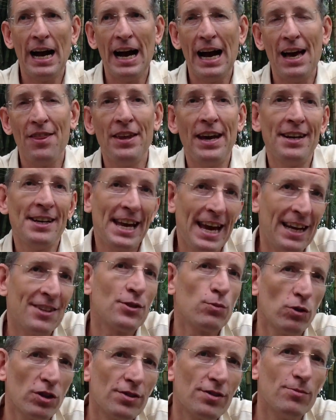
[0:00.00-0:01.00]
And then
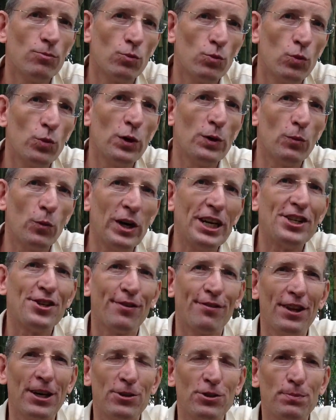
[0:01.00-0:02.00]
yes,
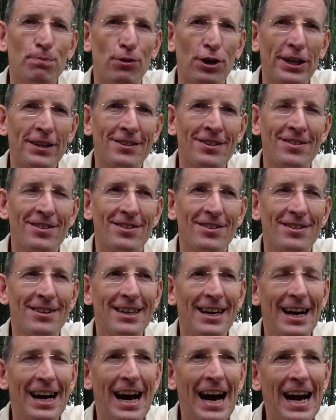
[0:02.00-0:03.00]
which of those BRICS
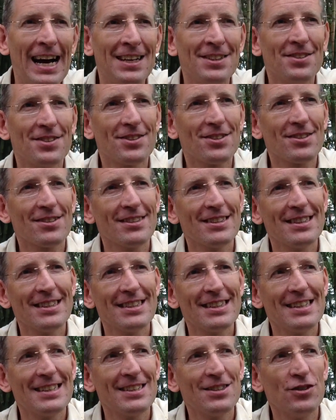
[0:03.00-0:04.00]
has
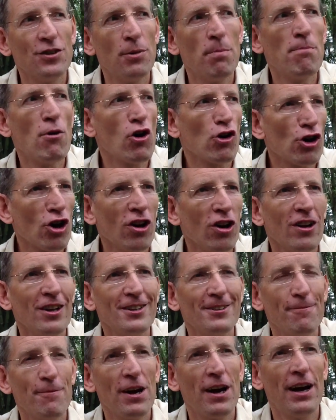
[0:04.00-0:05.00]
the model
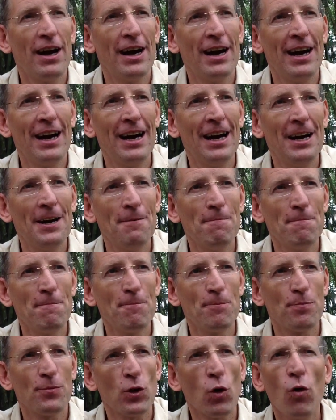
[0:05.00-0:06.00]

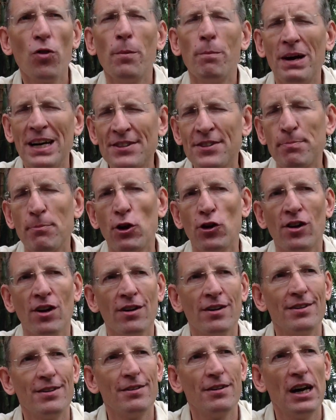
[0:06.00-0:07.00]
or the best
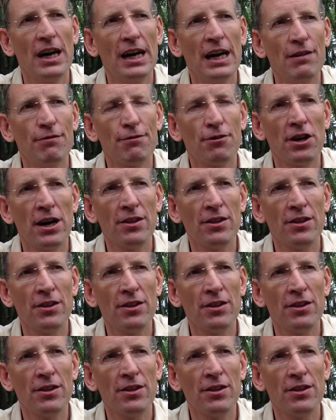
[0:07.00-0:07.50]
model for